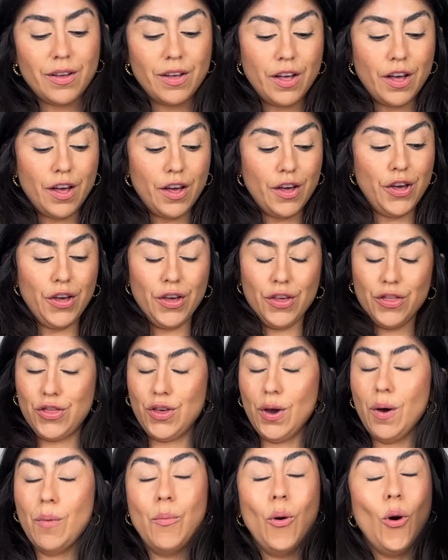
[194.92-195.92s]

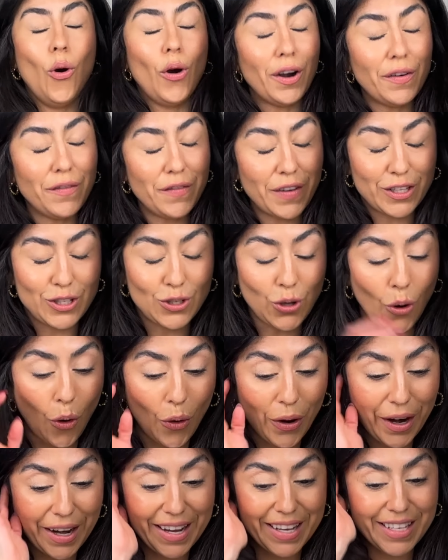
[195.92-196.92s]
the more
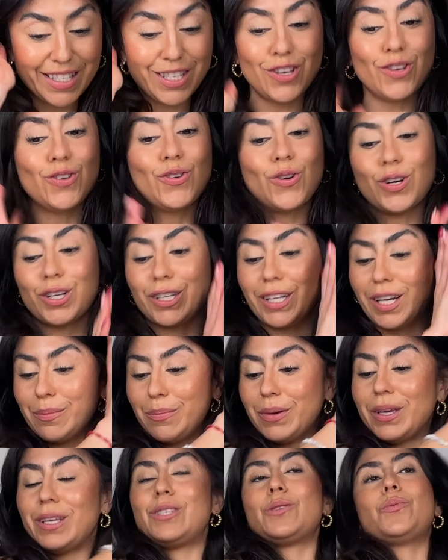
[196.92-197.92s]
victorious you're going to
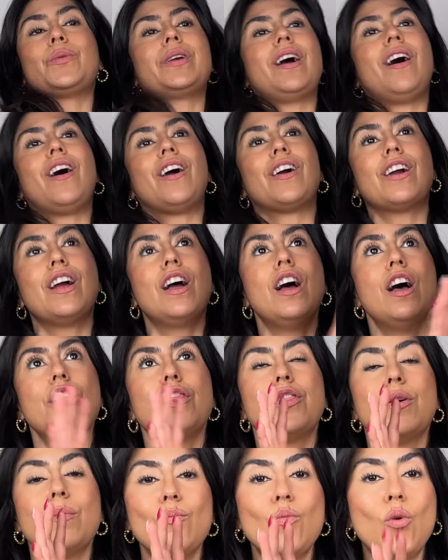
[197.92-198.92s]
be, sweetheart.
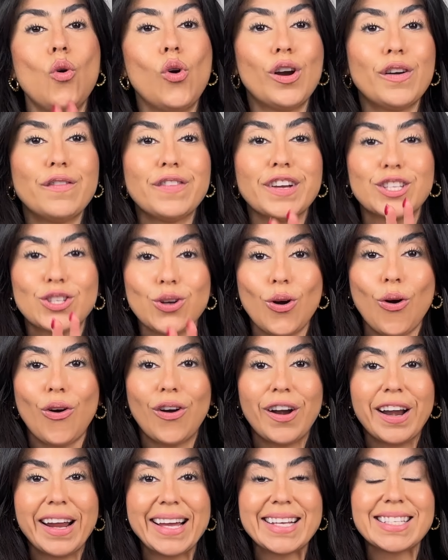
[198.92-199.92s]
The more
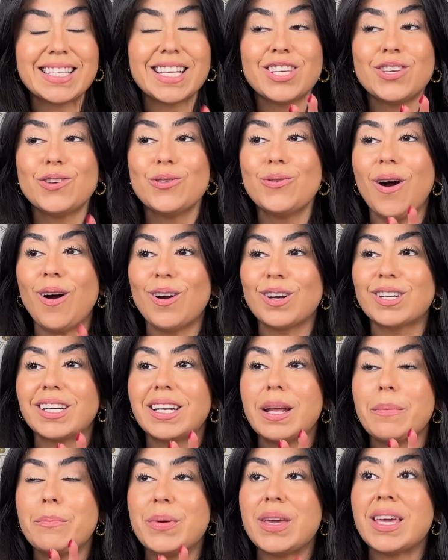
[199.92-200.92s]
victorious you are going
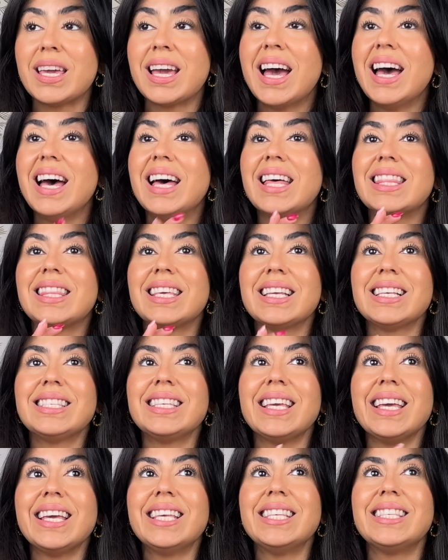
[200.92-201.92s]
to be. This
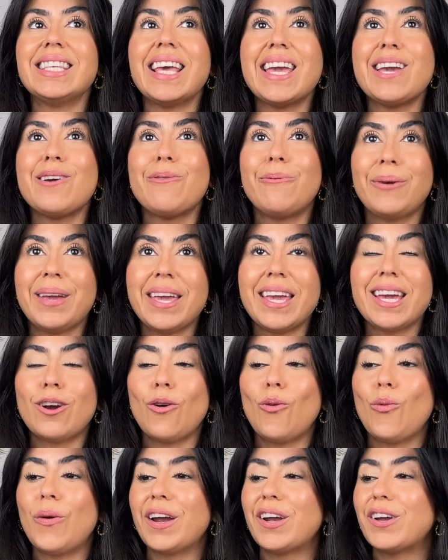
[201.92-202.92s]
is a week
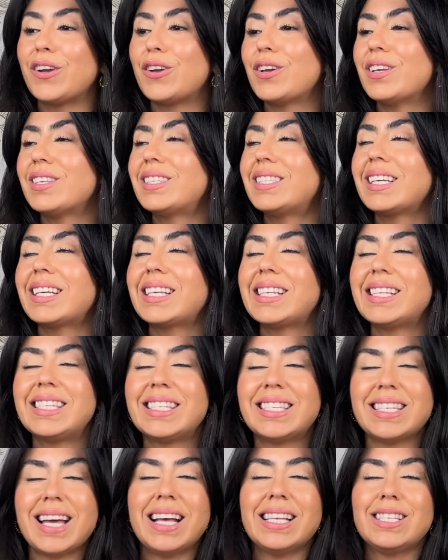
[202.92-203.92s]
where
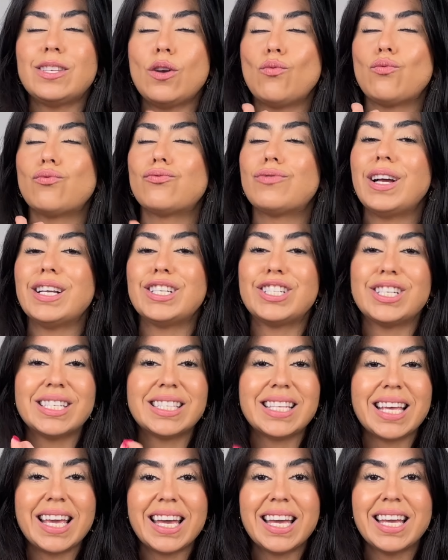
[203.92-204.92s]
success
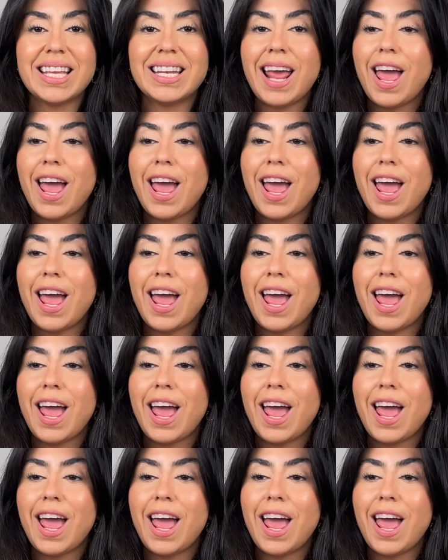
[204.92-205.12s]
rushes in.